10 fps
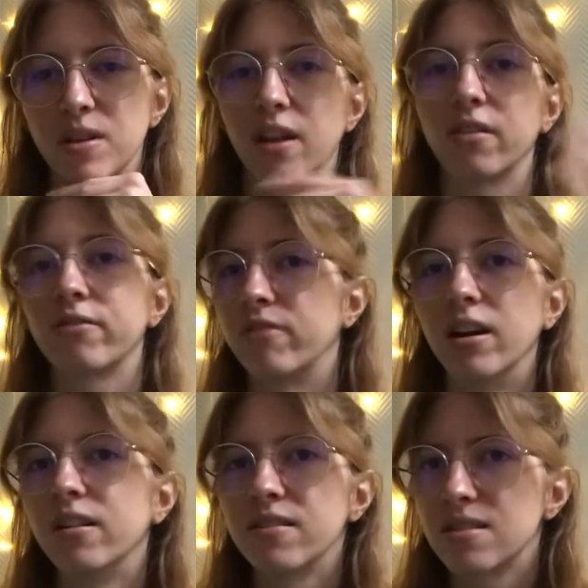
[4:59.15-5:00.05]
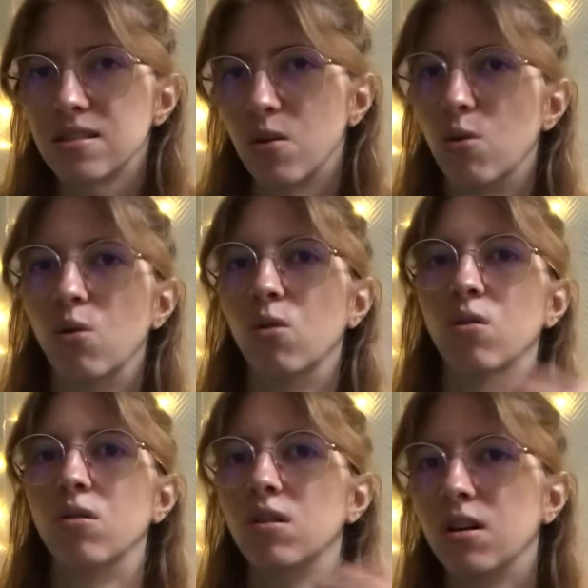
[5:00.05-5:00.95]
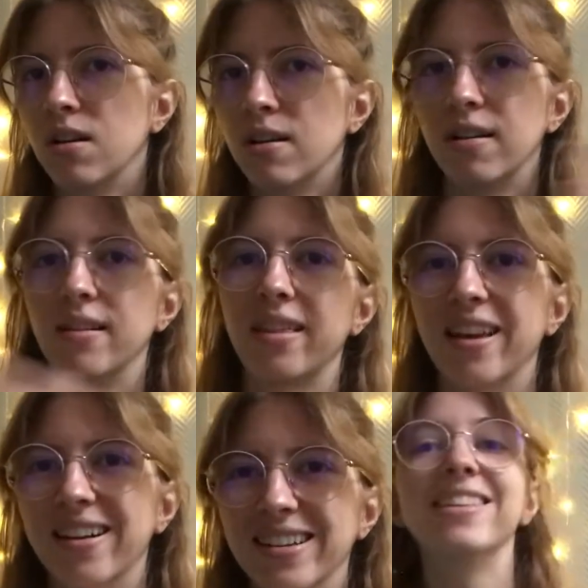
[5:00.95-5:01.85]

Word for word: like friends or anything else.